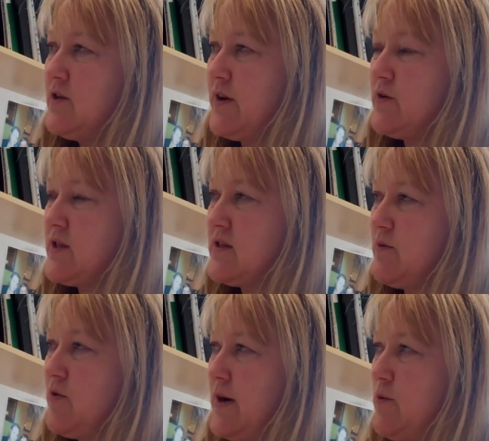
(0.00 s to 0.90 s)
Gregor's done
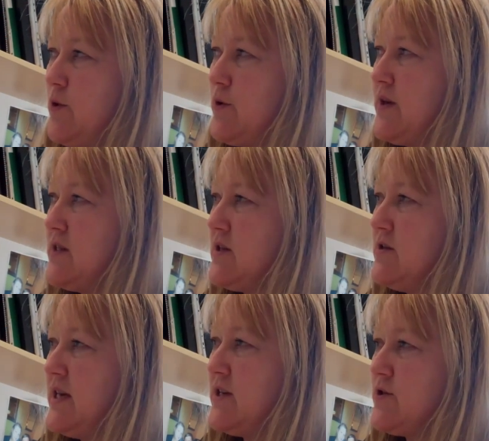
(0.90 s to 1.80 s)
some great work on that,
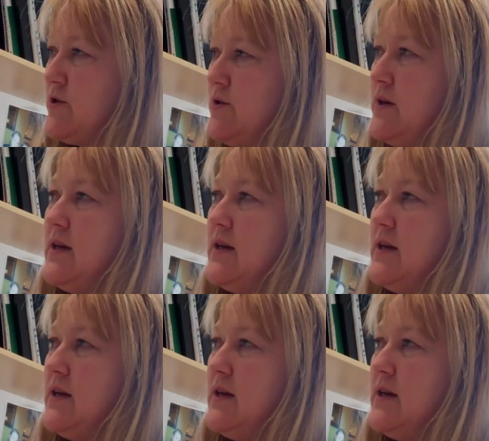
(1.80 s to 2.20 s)
so's Andrew.